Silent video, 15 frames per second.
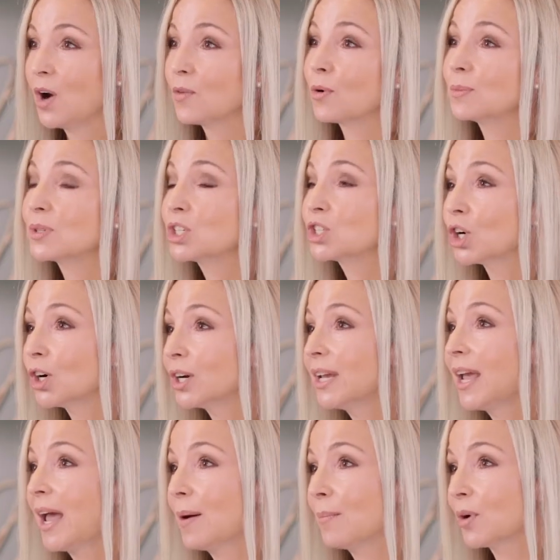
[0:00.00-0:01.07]
from
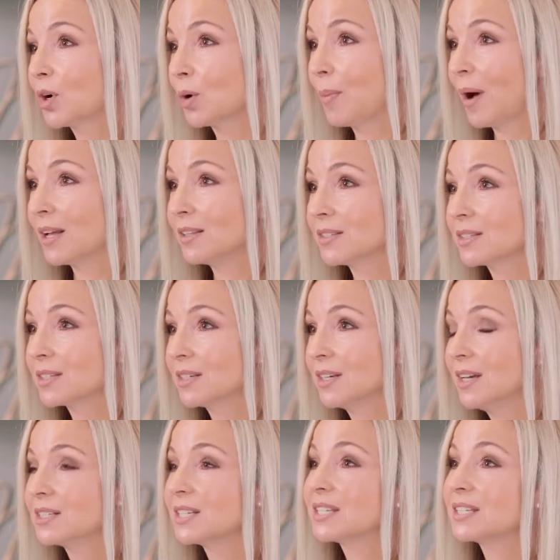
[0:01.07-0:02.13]
sturdy hamburger buns
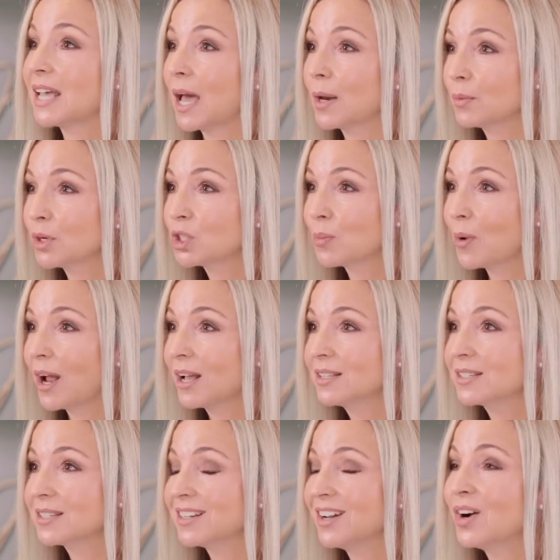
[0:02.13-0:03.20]
to sandwich
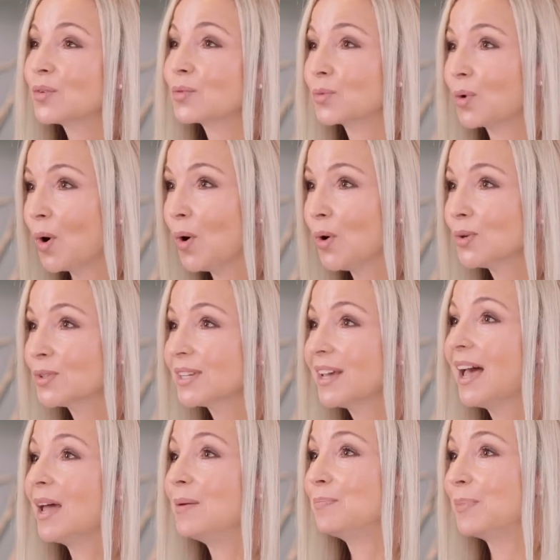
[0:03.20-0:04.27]
breads,
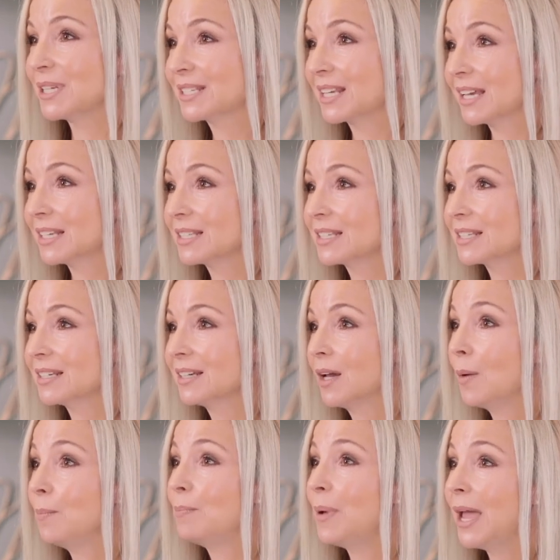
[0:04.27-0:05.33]
rolls, and biscuits,
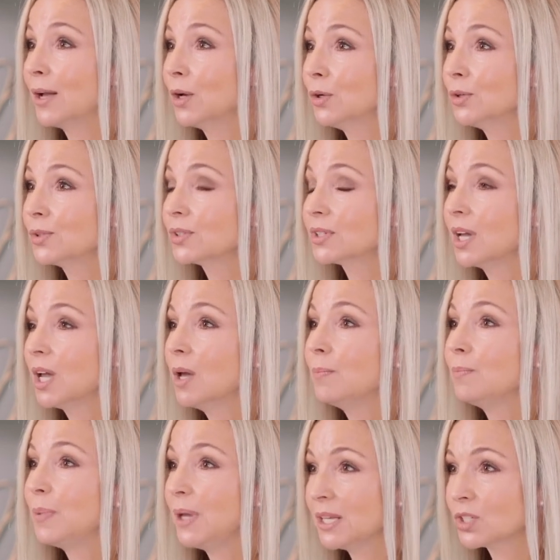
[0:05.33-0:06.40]
bagels,
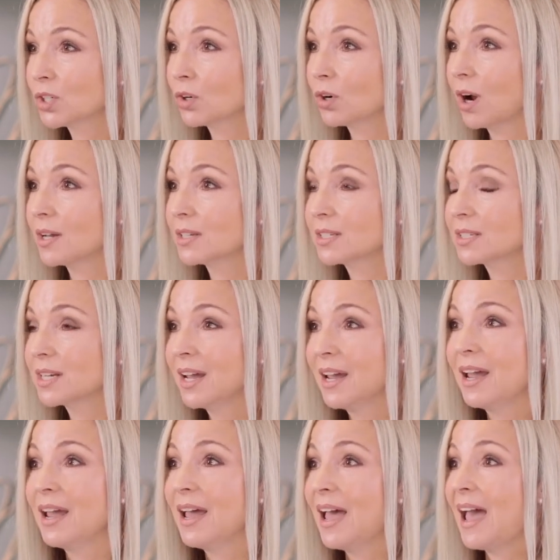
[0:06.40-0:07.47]
pizza crust,
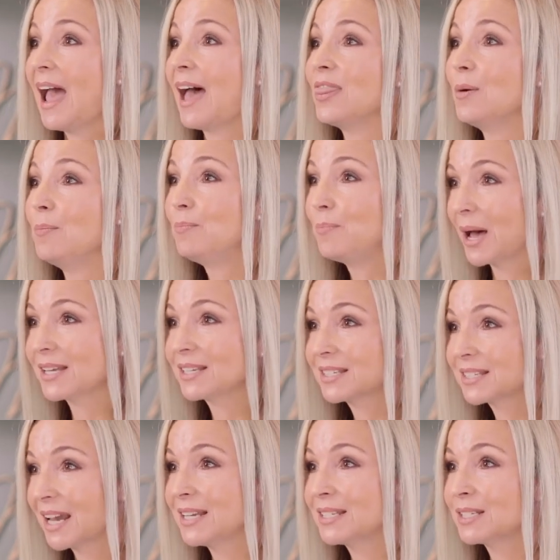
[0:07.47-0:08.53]
and the
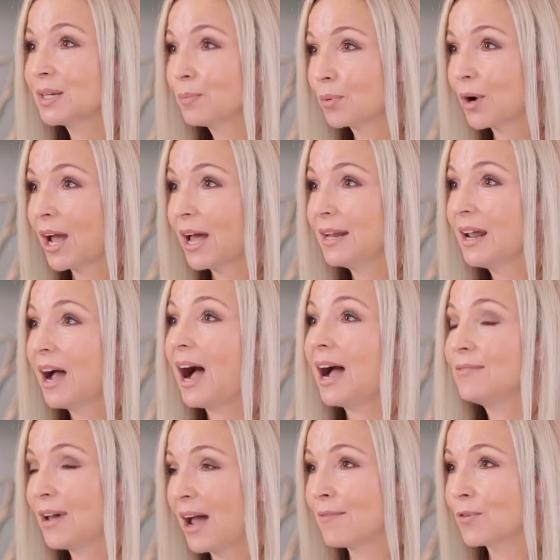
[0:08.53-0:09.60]
best tasting bread
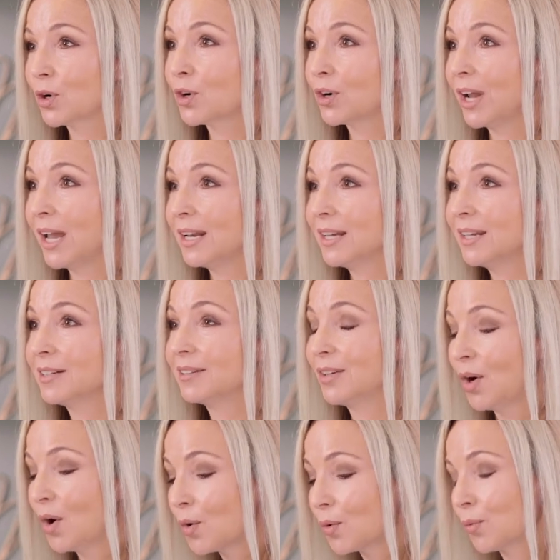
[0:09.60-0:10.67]
I've ever created,
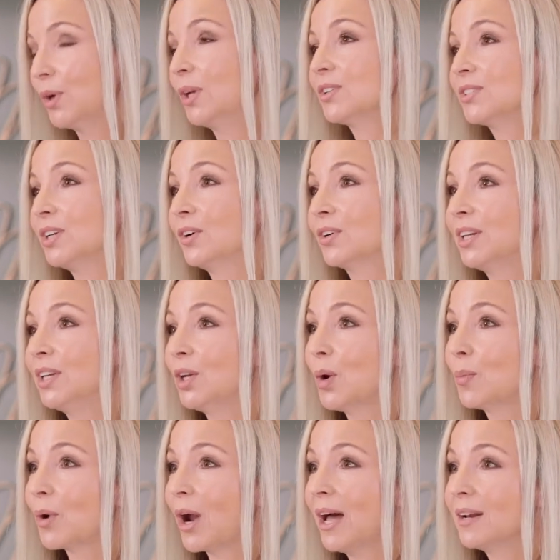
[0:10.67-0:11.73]
Real Deal
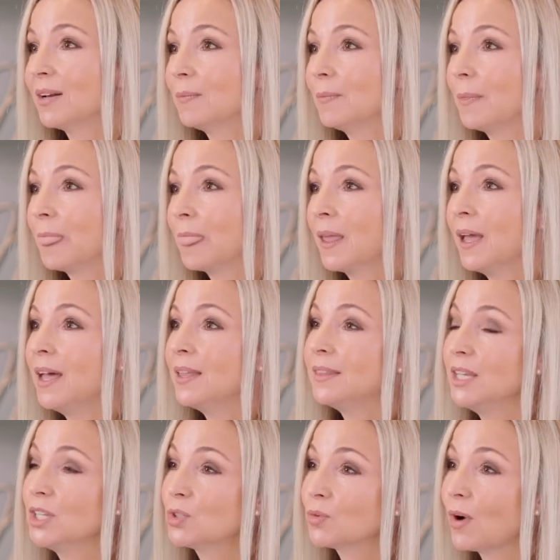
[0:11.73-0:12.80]
Keto Bread.
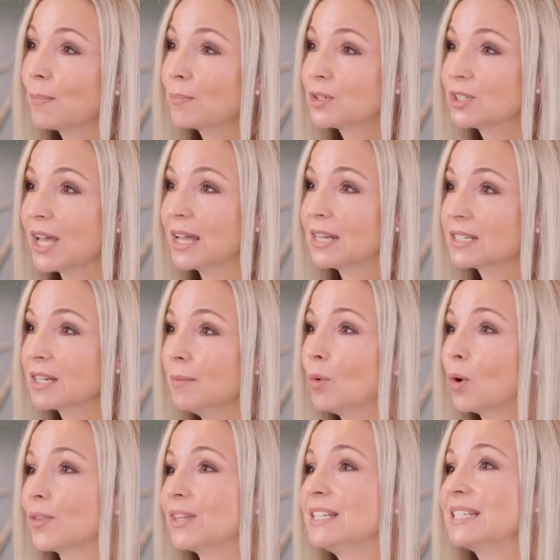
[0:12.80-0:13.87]
These represent
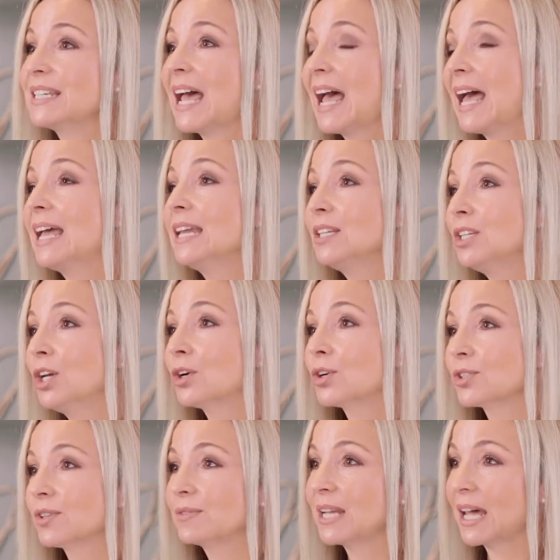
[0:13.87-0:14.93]
more than 10
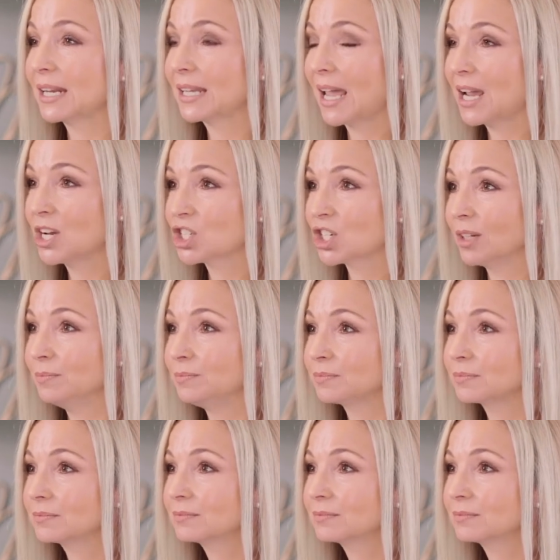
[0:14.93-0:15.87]
years of dedication.